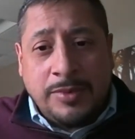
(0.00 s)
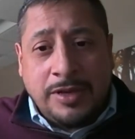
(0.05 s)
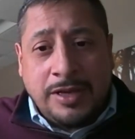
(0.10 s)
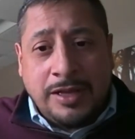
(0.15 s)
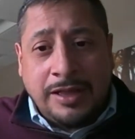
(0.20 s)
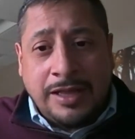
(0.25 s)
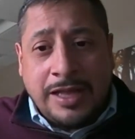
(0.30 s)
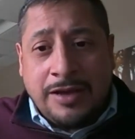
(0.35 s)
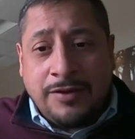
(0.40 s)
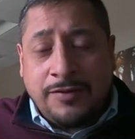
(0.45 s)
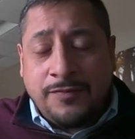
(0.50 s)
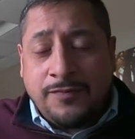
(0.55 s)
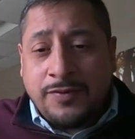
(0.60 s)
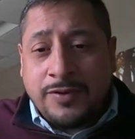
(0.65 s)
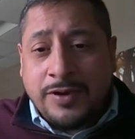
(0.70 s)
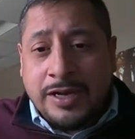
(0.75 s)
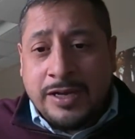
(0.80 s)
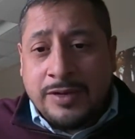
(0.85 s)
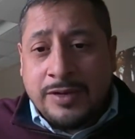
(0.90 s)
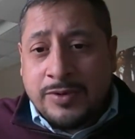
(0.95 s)
allowed
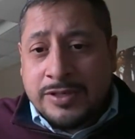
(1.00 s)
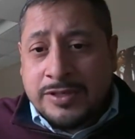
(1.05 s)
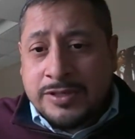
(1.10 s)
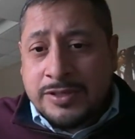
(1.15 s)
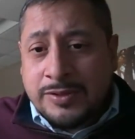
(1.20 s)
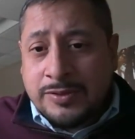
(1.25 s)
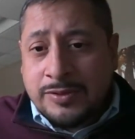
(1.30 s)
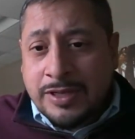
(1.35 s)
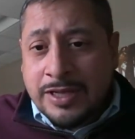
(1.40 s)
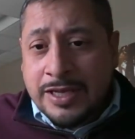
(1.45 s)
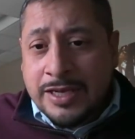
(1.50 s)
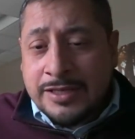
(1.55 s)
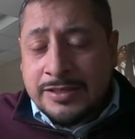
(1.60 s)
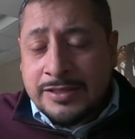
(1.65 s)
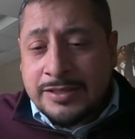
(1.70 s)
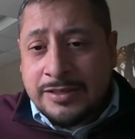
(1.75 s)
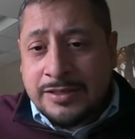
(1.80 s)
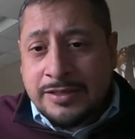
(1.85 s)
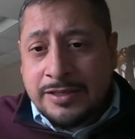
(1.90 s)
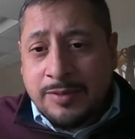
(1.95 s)
for anyone to utilize
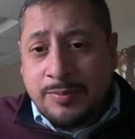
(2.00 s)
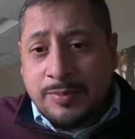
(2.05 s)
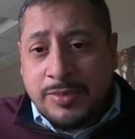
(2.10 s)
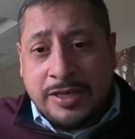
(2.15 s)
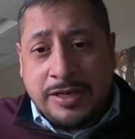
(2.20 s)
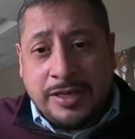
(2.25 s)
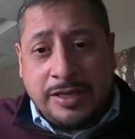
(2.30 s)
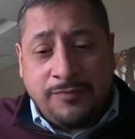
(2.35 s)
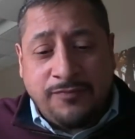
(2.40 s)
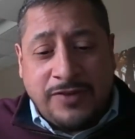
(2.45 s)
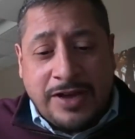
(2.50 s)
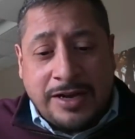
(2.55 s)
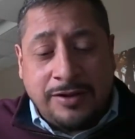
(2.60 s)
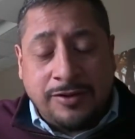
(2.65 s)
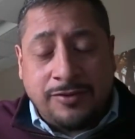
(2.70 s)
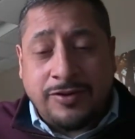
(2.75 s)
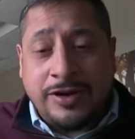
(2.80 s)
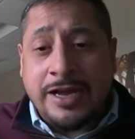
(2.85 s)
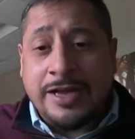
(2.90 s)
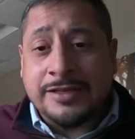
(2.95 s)
to dump any final
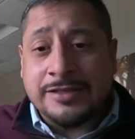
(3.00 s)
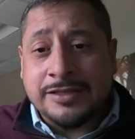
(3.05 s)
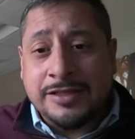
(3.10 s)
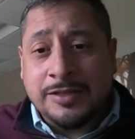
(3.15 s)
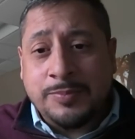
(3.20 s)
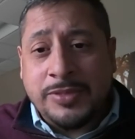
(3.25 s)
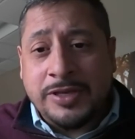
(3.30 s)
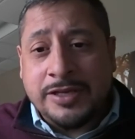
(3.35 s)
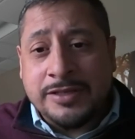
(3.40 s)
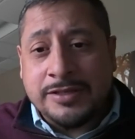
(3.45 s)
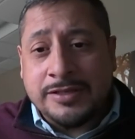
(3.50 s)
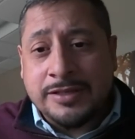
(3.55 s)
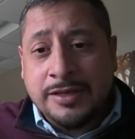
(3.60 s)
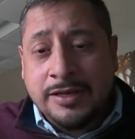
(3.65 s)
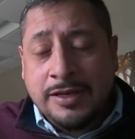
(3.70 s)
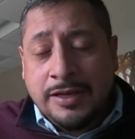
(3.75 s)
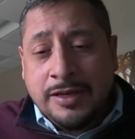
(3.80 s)
grass clippings